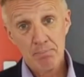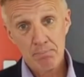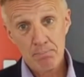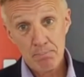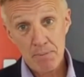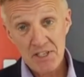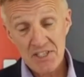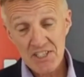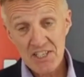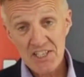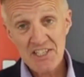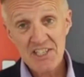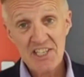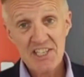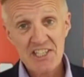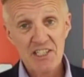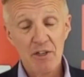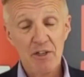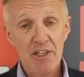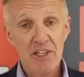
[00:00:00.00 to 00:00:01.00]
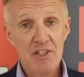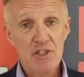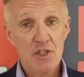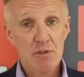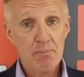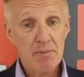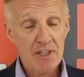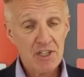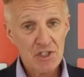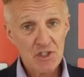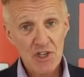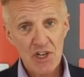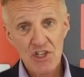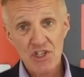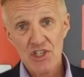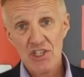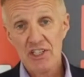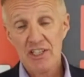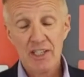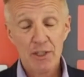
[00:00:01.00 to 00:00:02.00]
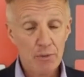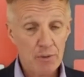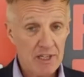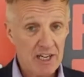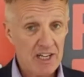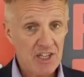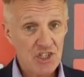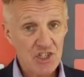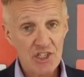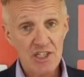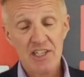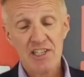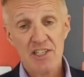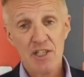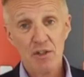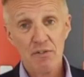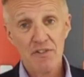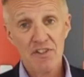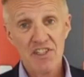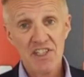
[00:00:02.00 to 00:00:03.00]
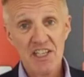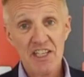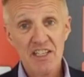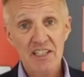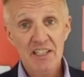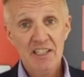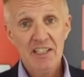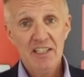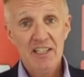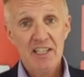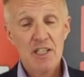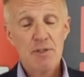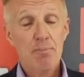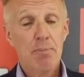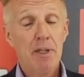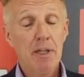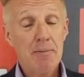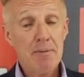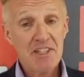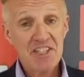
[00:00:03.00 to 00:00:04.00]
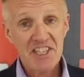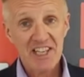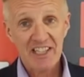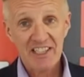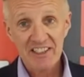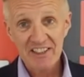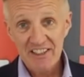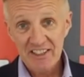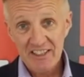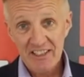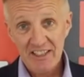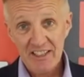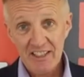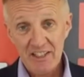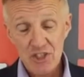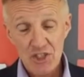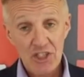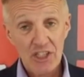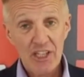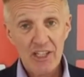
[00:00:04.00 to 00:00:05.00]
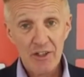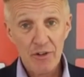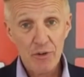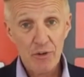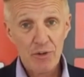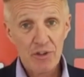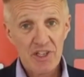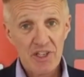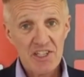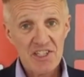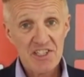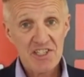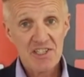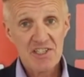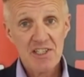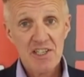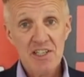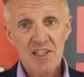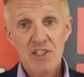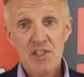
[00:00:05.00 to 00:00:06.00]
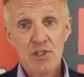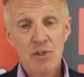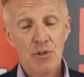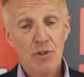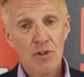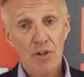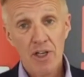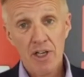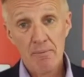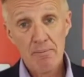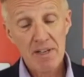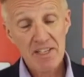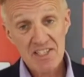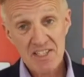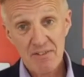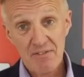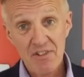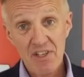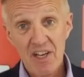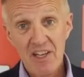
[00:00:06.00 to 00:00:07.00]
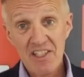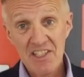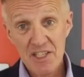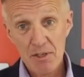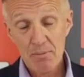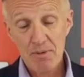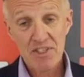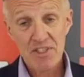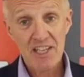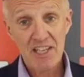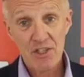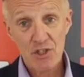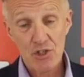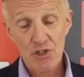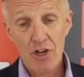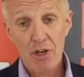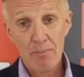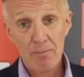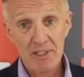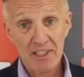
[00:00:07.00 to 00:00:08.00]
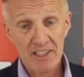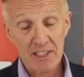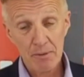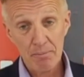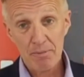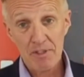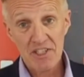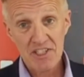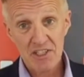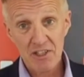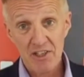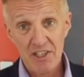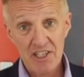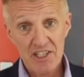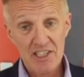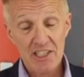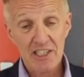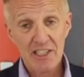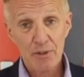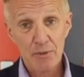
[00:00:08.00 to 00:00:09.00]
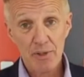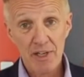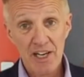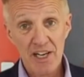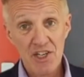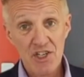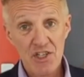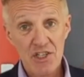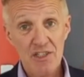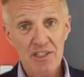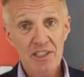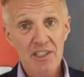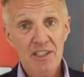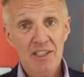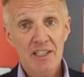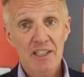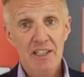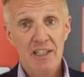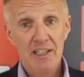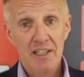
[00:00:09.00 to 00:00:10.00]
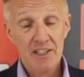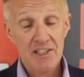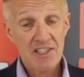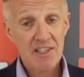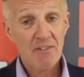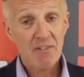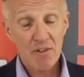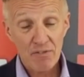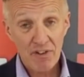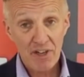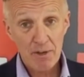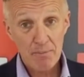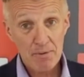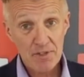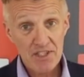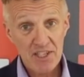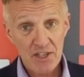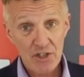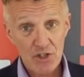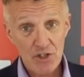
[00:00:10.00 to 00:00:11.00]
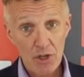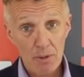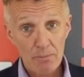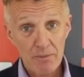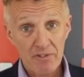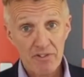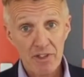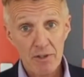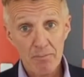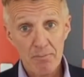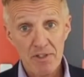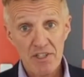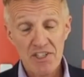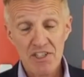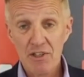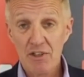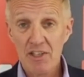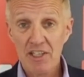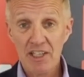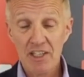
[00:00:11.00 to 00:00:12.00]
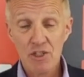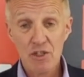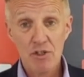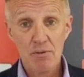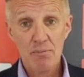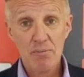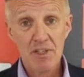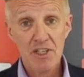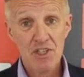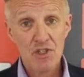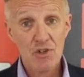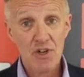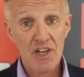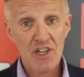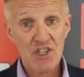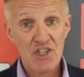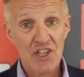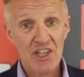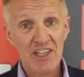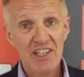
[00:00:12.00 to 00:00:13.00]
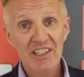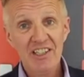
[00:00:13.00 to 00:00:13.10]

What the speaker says: businesses going into administration, liquidation, insolvency is plummeting. July and August saw a massive 90% drop in companies going into liquidation, 75% drop of companies going into administration.